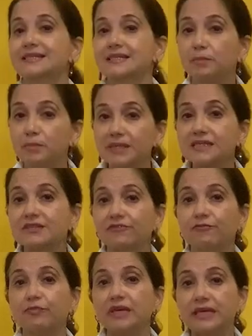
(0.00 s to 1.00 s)

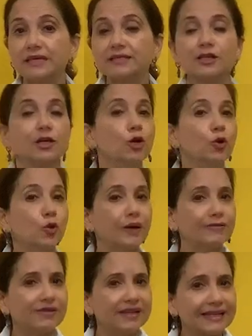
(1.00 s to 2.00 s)
submissive beings who
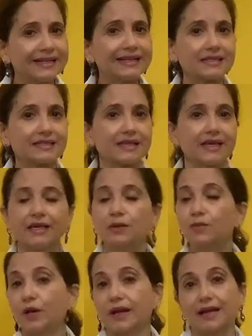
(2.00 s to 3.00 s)
have little say
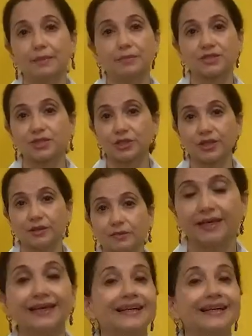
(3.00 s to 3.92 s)
in what happens to them.